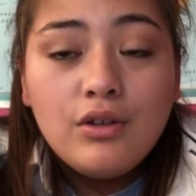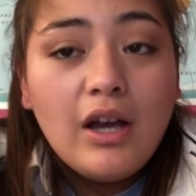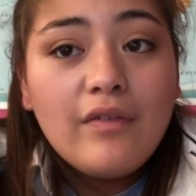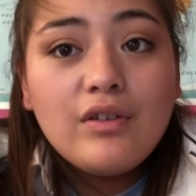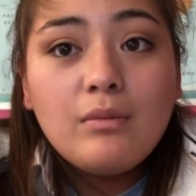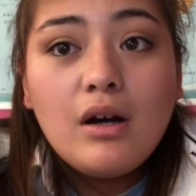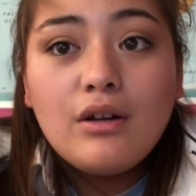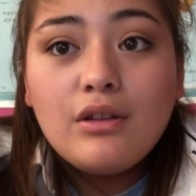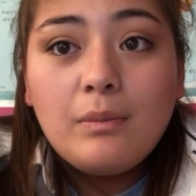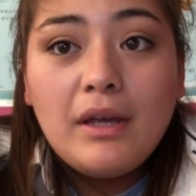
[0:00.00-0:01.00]
you have to
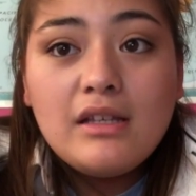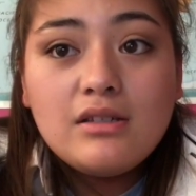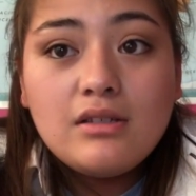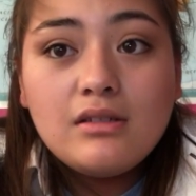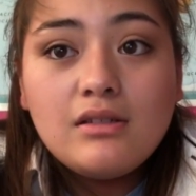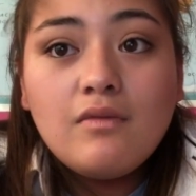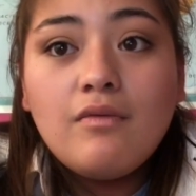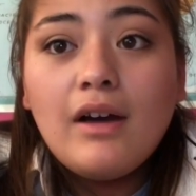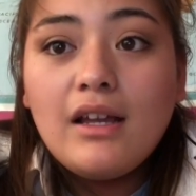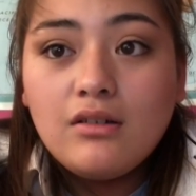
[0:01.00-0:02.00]
monitor the patient's
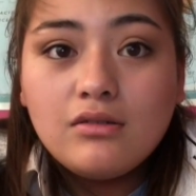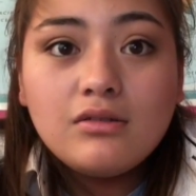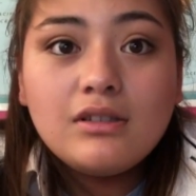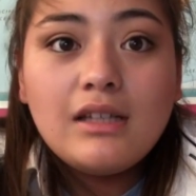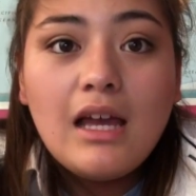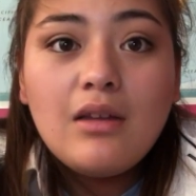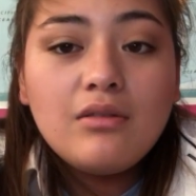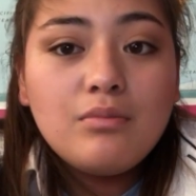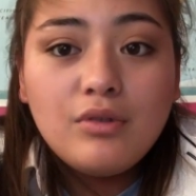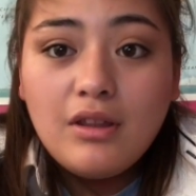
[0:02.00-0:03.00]
vitals
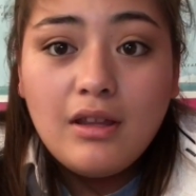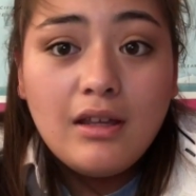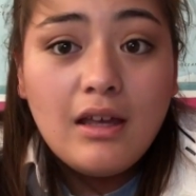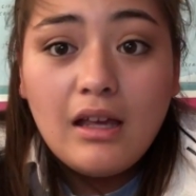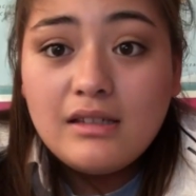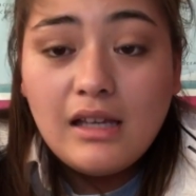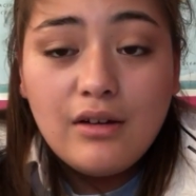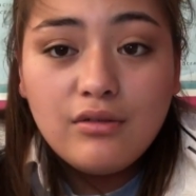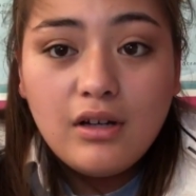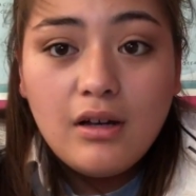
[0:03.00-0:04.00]
and breathing,
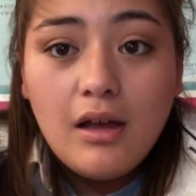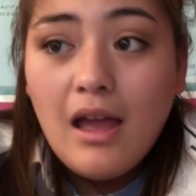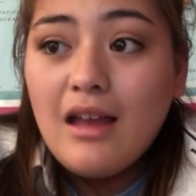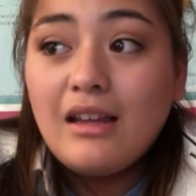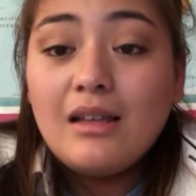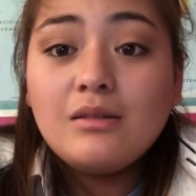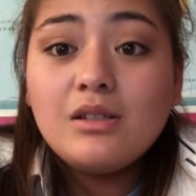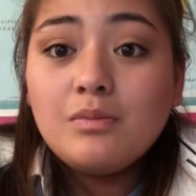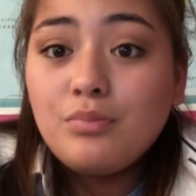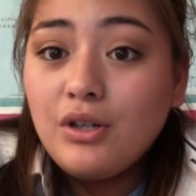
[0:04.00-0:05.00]
etc. And
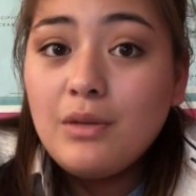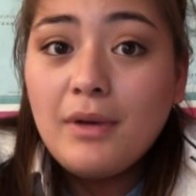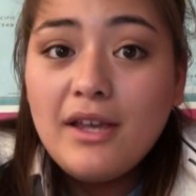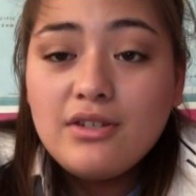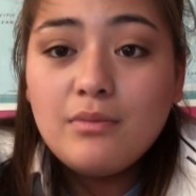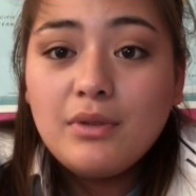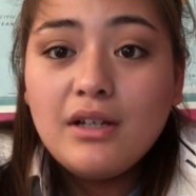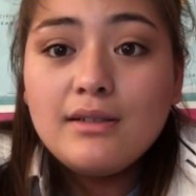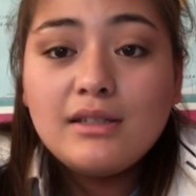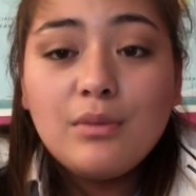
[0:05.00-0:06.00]
it's pretty patient
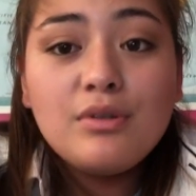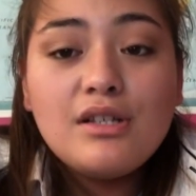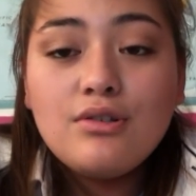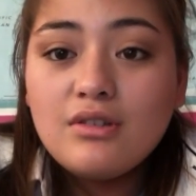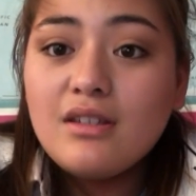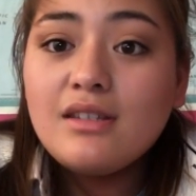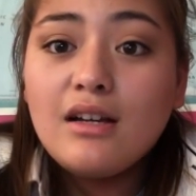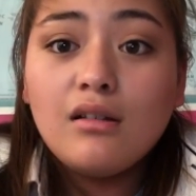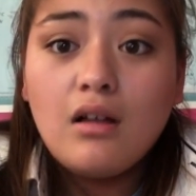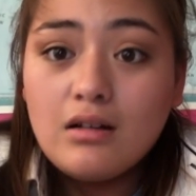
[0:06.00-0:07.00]
because some procedures can
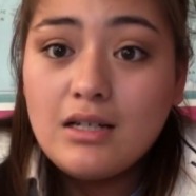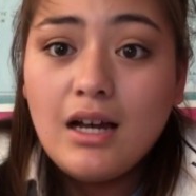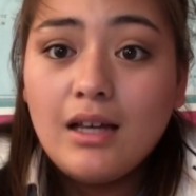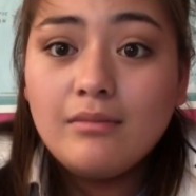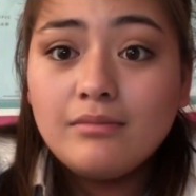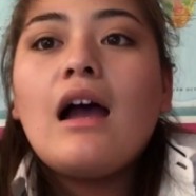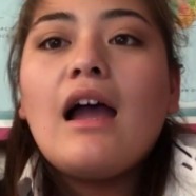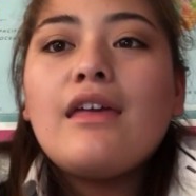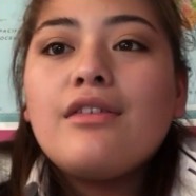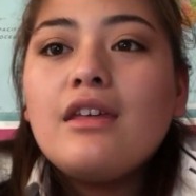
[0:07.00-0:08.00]
take a long time.
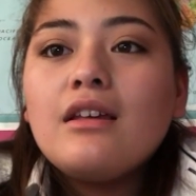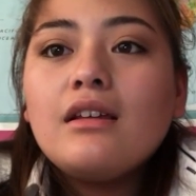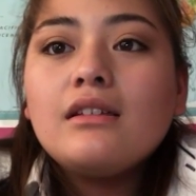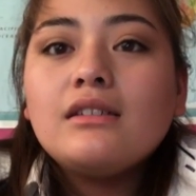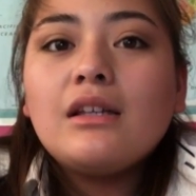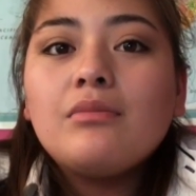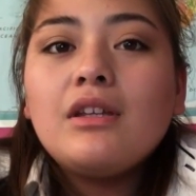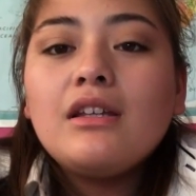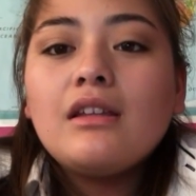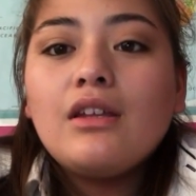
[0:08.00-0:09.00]
I think
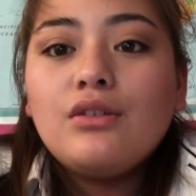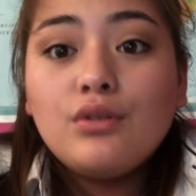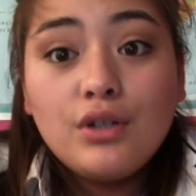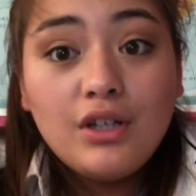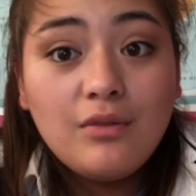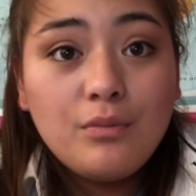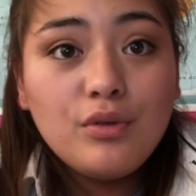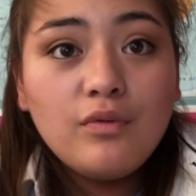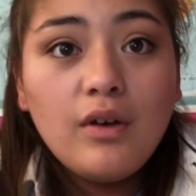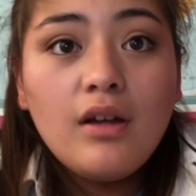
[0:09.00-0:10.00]
something that you could
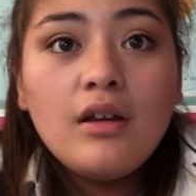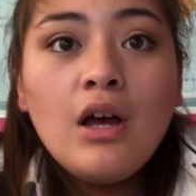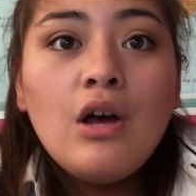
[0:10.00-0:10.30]
improve on